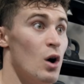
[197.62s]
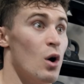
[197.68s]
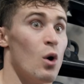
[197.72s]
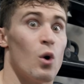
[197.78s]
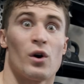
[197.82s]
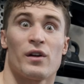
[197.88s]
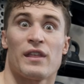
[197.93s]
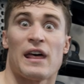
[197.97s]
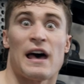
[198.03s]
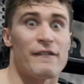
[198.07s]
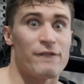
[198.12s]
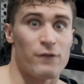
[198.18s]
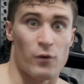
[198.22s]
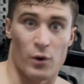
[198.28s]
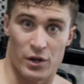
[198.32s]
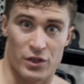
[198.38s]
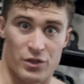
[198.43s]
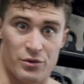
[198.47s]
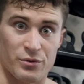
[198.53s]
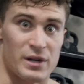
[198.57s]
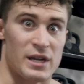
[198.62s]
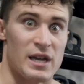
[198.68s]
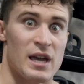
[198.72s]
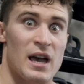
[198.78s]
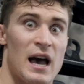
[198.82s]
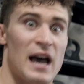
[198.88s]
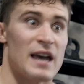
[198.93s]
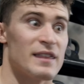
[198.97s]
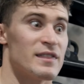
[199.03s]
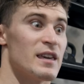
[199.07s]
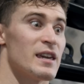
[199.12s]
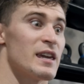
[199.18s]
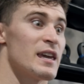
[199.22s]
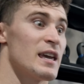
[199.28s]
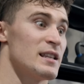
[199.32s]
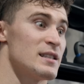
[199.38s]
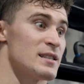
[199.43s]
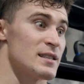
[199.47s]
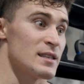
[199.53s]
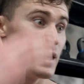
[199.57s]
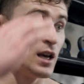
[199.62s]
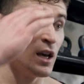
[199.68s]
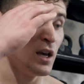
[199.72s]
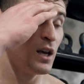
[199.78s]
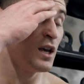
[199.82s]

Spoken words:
or that 4-3. I think it's